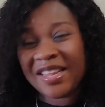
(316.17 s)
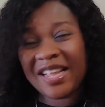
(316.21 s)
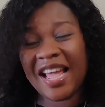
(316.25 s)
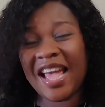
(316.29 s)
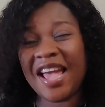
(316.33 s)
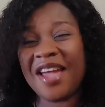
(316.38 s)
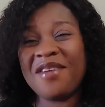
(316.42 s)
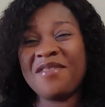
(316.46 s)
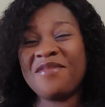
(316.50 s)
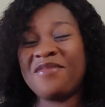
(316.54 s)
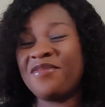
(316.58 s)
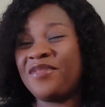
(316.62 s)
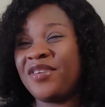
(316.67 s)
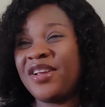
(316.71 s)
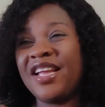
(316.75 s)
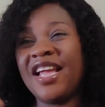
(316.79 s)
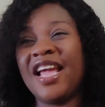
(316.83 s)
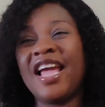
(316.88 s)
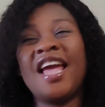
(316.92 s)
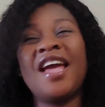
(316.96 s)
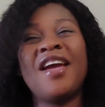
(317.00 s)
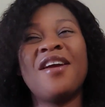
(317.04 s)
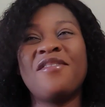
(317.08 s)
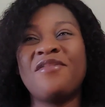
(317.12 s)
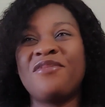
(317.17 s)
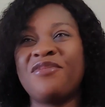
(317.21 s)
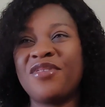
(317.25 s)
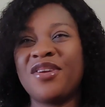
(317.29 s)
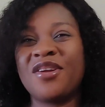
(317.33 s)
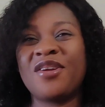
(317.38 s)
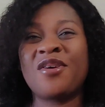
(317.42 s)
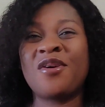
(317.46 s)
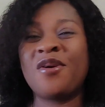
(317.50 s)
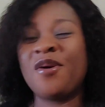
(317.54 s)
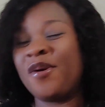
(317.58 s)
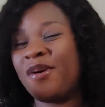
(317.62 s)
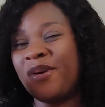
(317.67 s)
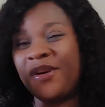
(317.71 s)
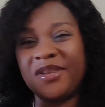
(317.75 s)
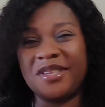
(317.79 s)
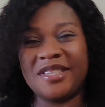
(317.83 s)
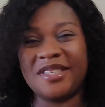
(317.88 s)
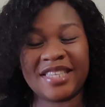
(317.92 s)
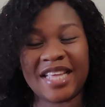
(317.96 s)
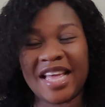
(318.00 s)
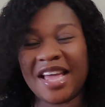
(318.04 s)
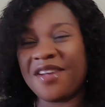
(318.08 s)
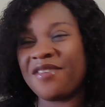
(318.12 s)
every
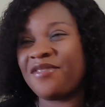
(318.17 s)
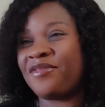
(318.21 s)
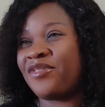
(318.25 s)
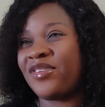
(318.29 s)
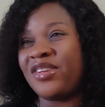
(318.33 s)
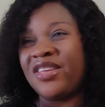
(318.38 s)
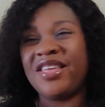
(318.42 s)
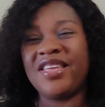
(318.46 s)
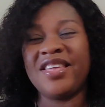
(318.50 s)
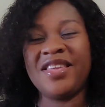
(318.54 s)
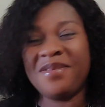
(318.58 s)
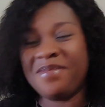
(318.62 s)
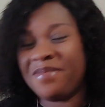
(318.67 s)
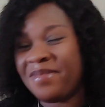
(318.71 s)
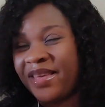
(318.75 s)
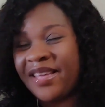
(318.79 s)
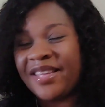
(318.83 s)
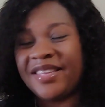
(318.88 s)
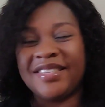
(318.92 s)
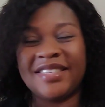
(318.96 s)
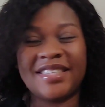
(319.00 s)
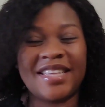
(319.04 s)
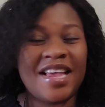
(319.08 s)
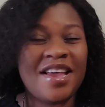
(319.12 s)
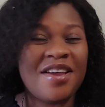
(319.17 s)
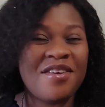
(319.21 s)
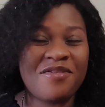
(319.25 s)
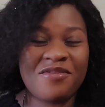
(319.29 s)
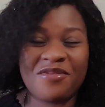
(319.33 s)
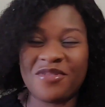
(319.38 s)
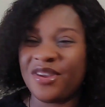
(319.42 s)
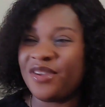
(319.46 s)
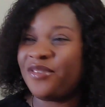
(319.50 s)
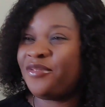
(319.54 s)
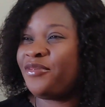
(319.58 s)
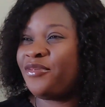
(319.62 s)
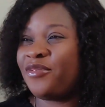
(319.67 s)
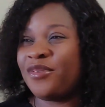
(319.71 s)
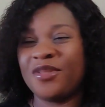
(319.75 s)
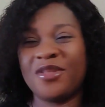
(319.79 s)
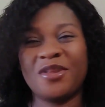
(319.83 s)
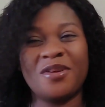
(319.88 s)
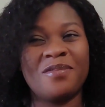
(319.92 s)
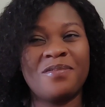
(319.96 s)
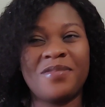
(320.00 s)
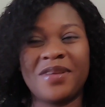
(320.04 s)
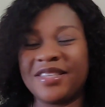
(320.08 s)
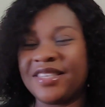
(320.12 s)
calls, every emails, every phone
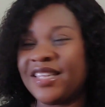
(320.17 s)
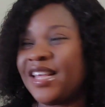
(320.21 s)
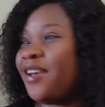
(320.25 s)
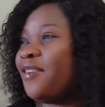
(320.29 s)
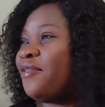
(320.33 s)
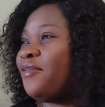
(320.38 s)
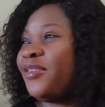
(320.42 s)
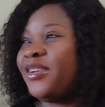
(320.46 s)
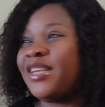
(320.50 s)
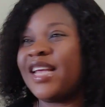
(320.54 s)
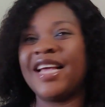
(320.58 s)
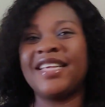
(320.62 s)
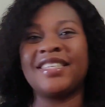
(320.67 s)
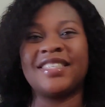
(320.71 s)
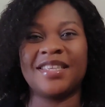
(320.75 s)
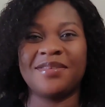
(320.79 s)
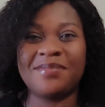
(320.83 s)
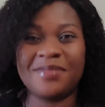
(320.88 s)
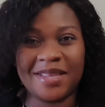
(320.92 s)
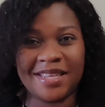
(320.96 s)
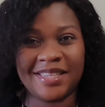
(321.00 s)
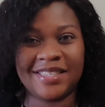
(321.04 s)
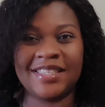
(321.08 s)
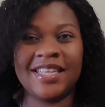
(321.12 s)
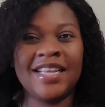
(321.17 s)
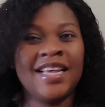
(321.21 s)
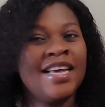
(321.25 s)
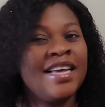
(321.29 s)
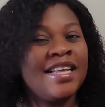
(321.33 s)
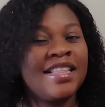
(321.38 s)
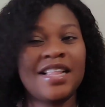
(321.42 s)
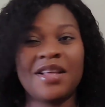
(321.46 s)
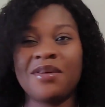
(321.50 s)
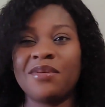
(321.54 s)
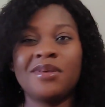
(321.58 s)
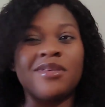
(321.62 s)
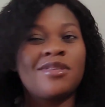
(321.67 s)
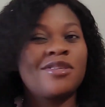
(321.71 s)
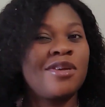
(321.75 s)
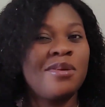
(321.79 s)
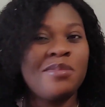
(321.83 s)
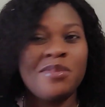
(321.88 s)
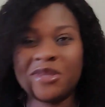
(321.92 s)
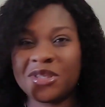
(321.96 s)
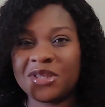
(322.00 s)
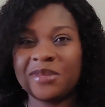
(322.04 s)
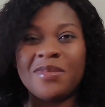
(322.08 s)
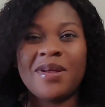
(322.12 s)
numbers, every SMS that was
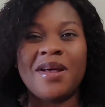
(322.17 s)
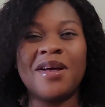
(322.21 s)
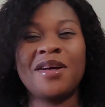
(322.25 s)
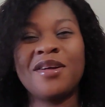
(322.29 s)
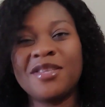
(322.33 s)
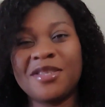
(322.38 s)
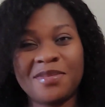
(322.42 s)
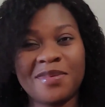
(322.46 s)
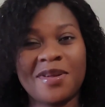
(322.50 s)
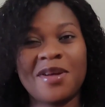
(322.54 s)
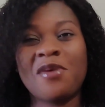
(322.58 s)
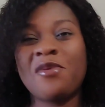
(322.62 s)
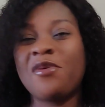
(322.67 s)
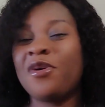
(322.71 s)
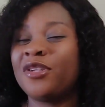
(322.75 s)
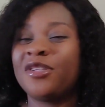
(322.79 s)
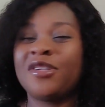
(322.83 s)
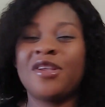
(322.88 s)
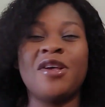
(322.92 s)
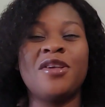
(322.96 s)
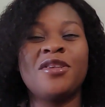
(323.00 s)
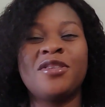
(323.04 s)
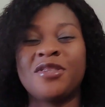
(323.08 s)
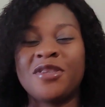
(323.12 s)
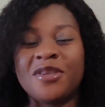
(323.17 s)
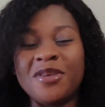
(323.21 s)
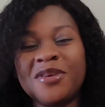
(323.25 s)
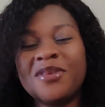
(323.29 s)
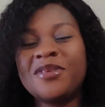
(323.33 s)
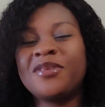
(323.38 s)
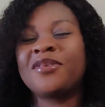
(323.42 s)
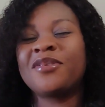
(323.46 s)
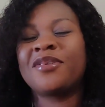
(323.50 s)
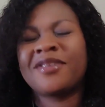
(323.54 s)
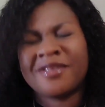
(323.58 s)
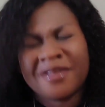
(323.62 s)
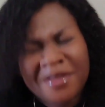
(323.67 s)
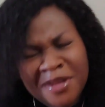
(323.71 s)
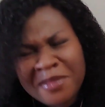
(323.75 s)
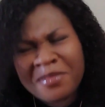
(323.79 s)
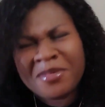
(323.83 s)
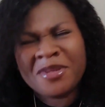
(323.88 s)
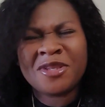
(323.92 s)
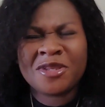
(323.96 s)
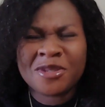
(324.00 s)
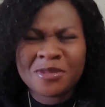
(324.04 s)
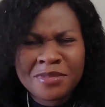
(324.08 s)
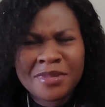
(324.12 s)
coming to my husband was also
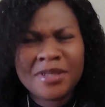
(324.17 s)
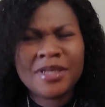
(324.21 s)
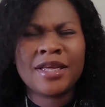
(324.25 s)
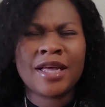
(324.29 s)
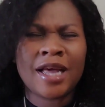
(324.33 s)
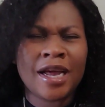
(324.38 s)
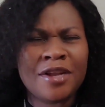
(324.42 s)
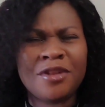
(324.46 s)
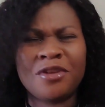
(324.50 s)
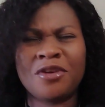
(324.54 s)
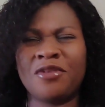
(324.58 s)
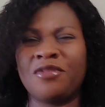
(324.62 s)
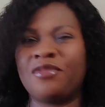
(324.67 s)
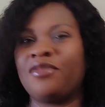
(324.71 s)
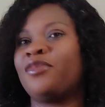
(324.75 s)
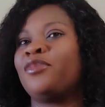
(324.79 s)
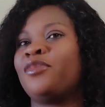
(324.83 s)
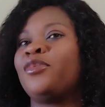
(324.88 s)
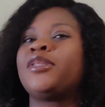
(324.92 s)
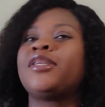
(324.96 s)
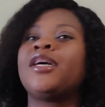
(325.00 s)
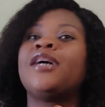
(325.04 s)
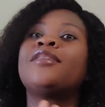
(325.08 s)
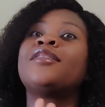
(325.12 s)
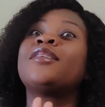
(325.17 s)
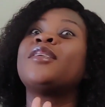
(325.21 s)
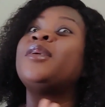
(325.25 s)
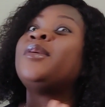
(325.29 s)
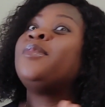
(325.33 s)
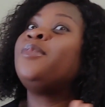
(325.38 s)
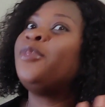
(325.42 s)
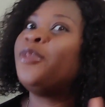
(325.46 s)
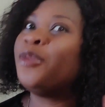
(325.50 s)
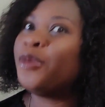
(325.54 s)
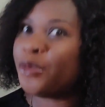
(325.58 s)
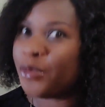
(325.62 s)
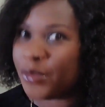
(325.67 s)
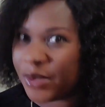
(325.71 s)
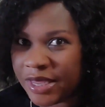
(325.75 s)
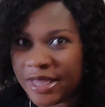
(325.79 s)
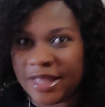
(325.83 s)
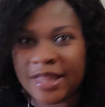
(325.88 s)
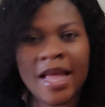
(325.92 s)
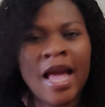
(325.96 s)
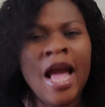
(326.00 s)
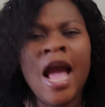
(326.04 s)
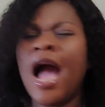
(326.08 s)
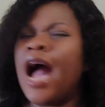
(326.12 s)
coming to me kind of without him
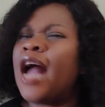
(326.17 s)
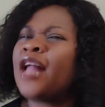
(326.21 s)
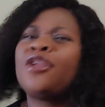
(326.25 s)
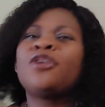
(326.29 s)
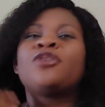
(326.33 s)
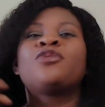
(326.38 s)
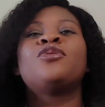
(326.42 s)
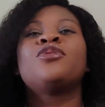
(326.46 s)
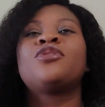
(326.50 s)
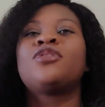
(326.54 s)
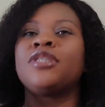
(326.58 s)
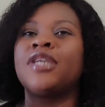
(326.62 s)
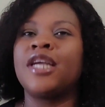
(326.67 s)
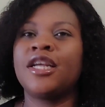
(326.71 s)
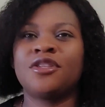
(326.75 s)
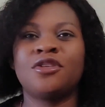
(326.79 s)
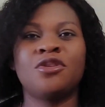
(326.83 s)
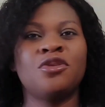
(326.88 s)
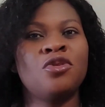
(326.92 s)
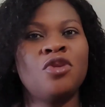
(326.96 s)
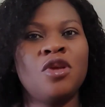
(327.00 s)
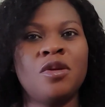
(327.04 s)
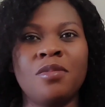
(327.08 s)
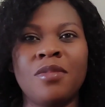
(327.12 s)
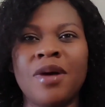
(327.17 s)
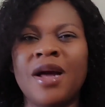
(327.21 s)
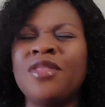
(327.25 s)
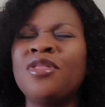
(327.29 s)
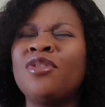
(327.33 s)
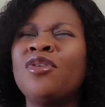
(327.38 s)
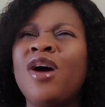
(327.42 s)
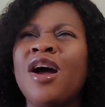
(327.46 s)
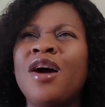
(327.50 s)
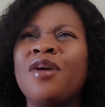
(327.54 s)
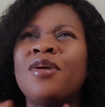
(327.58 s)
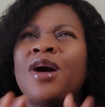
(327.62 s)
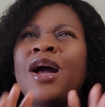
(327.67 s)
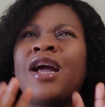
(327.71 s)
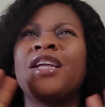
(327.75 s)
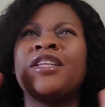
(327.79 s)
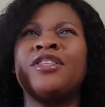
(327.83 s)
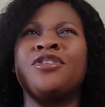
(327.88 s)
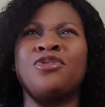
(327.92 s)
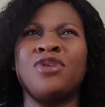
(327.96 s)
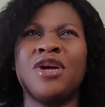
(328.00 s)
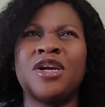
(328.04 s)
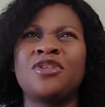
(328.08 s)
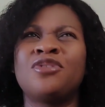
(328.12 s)
knowing. I just want to get to know him. I know I
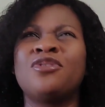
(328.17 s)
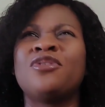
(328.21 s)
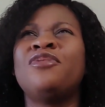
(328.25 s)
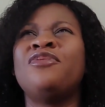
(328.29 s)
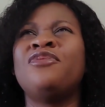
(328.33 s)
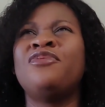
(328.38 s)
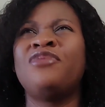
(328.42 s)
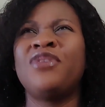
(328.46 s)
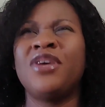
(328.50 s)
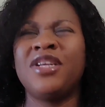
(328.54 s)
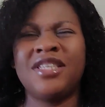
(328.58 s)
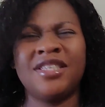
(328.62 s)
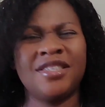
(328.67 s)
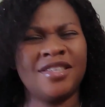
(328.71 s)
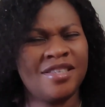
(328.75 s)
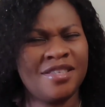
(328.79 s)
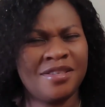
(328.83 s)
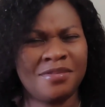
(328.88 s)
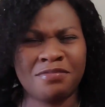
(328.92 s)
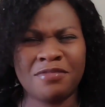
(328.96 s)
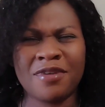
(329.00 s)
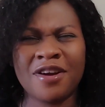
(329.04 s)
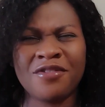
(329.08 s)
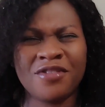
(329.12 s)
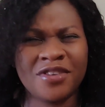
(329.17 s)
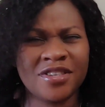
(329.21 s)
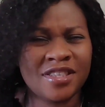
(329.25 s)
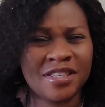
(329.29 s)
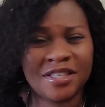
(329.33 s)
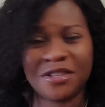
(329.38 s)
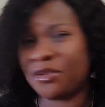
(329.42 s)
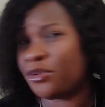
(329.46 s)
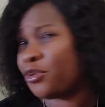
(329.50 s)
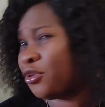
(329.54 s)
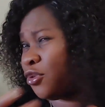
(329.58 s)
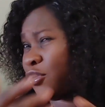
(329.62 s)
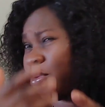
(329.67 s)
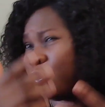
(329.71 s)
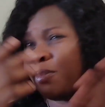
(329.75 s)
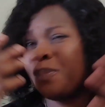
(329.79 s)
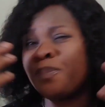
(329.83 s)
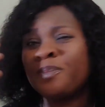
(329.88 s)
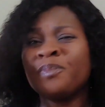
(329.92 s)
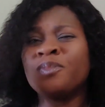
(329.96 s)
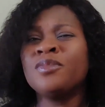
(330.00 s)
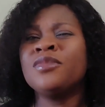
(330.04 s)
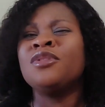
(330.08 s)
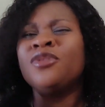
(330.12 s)
tried to invade in his privacy just
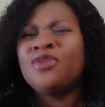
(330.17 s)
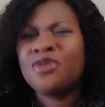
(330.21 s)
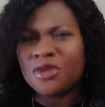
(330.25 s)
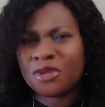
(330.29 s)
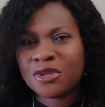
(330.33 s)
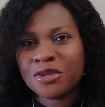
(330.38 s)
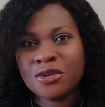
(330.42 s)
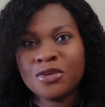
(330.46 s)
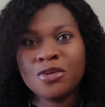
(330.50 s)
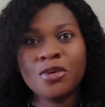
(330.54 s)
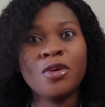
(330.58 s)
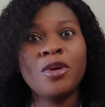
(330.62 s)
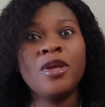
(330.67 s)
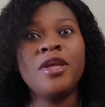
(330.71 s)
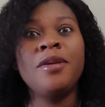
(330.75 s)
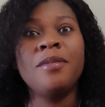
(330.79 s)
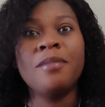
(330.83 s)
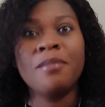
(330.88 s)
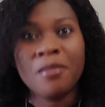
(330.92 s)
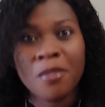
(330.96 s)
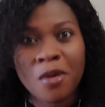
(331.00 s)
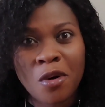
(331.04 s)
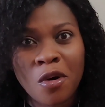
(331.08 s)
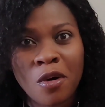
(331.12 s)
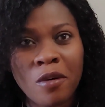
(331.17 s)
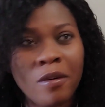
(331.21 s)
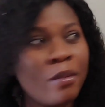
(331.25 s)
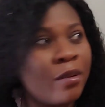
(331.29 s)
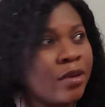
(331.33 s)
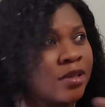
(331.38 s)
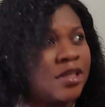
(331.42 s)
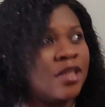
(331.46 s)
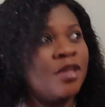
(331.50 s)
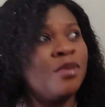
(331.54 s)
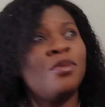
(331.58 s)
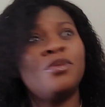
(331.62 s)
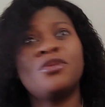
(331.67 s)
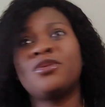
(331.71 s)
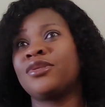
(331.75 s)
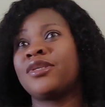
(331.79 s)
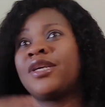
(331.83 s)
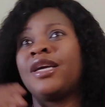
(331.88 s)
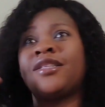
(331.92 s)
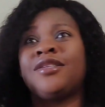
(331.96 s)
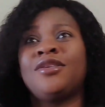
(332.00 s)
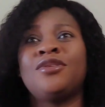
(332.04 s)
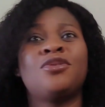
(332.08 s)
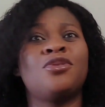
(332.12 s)
to know him more, because I don't want to
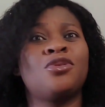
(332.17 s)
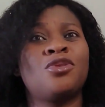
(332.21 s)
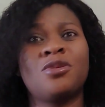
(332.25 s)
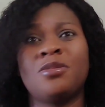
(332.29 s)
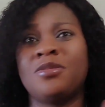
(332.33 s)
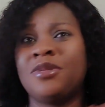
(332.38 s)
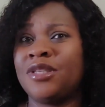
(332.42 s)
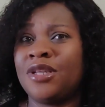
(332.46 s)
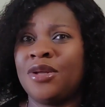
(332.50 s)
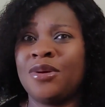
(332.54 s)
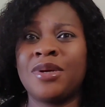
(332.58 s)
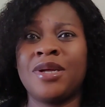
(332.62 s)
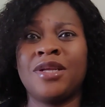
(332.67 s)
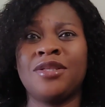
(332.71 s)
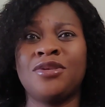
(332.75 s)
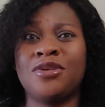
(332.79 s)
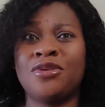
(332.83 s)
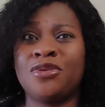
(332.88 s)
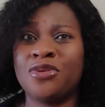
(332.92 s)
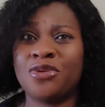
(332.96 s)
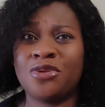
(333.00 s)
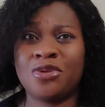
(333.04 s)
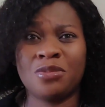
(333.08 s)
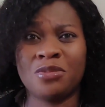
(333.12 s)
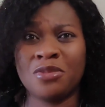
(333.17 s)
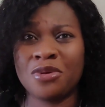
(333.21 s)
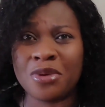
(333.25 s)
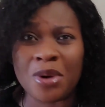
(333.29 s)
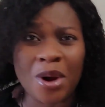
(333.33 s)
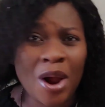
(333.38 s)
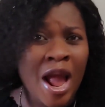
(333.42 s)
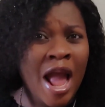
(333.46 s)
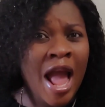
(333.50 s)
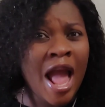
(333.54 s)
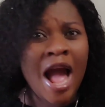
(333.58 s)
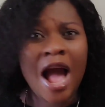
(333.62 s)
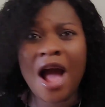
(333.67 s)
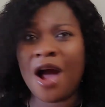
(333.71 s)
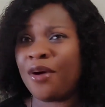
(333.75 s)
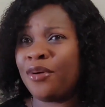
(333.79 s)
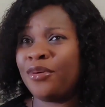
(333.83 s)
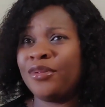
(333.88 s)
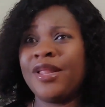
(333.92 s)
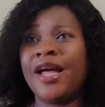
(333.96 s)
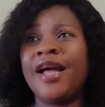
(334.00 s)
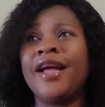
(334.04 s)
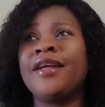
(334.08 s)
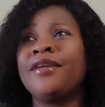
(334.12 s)
get into something I'll get into tomorrow. I
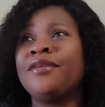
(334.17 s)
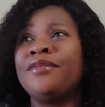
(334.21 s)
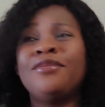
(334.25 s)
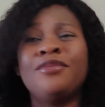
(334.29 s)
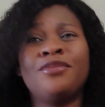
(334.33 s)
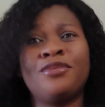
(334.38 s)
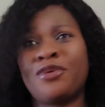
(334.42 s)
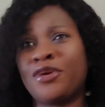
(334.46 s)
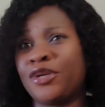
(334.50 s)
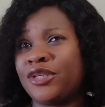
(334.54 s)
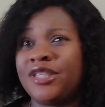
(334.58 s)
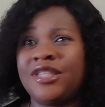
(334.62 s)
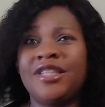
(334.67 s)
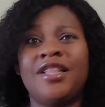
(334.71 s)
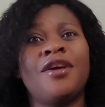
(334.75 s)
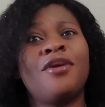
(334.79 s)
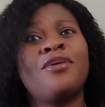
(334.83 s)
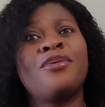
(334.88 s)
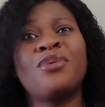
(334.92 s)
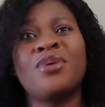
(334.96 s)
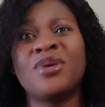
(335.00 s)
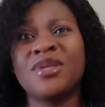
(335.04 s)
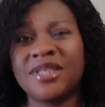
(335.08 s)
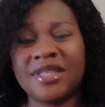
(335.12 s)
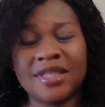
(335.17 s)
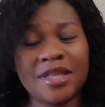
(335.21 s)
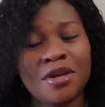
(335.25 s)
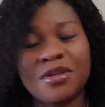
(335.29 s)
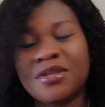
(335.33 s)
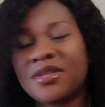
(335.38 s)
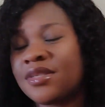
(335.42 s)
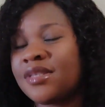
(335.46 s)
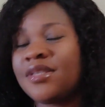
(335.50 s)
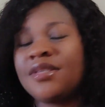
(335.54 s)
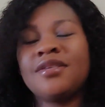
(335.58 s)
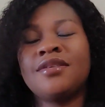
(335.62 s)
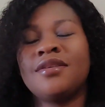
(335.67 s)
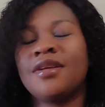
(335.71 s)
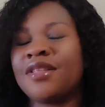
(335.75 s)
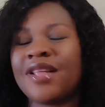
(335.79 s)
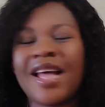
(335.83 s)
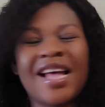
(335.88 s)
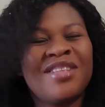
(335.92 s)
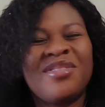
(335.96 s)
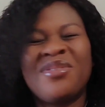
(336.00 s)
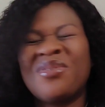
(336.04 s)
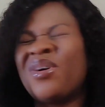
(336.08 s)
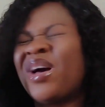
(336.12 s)
will now rush that. See,
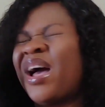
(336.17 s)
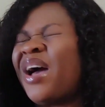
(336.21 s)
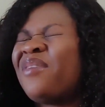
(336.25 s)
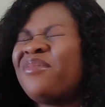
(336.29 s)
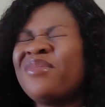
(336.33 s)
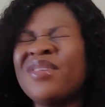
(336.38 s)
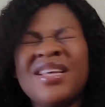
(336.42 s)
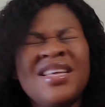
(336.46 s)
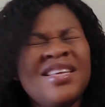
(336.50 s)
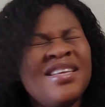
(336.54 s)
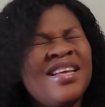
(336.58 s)
I don't have